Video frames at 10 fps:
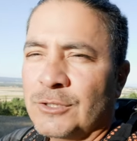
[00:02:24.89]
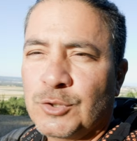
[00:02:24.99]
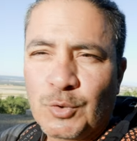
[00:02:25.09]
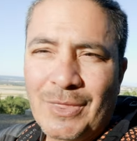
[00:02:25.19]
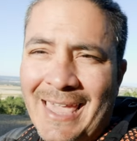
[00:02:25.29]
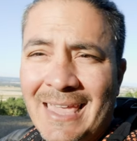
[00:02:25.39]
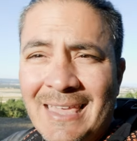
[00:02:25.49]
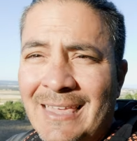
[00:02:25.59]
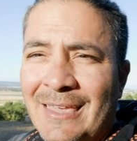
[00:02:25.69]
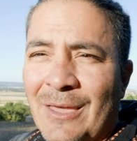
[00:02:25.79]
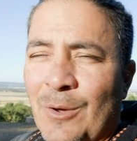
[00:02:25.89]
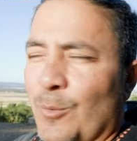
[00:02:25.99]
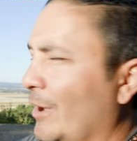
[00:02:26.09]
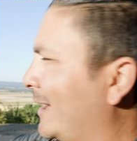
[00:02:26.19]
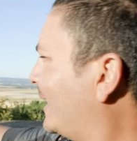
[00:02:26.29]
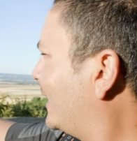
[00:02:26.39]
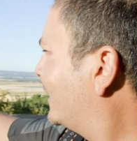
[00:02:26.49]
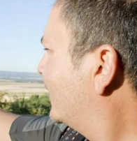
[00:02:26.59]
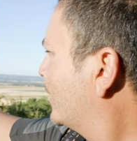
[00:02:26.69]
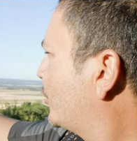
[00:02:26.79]
Today, we're
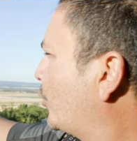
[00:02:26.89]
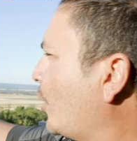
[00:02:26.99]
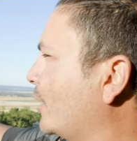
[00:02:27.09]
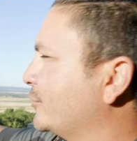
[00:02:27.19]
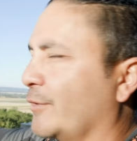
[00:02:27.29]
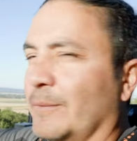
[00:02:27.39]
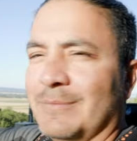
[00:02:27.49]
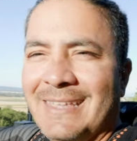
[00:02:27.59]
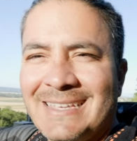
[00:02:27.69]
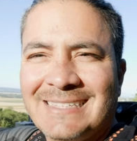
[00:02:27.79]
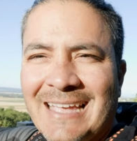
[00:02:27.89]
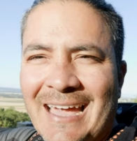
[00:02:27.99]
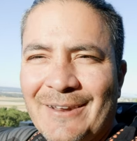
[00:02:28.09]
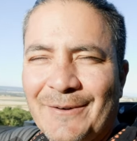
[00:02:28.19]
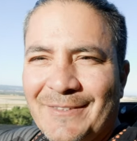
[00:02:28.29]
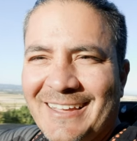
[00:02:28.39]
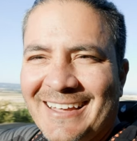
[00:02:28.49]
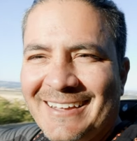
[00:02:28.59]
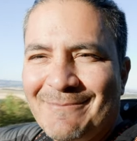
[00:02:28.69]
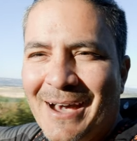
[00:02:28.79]
gonna cross from this side of
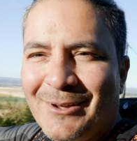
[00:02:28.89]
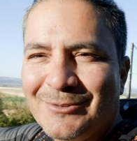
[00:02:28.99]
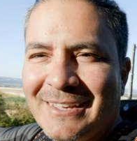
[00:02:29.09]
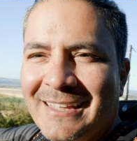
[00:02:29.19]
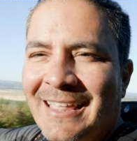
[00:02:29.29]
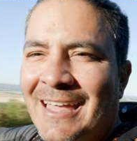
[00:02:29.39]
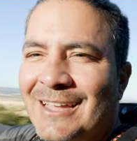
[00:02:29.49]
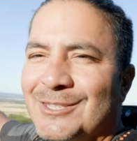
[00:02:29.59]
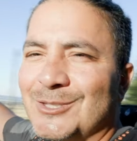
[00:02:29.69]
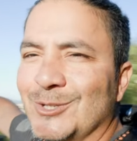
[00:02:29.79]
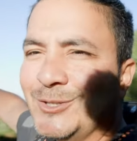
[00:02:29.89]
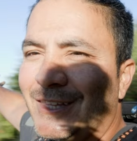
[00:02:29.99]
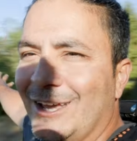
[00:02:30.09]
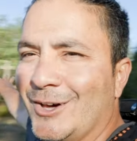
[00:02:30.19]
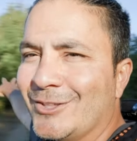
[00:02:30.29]
the mountain to the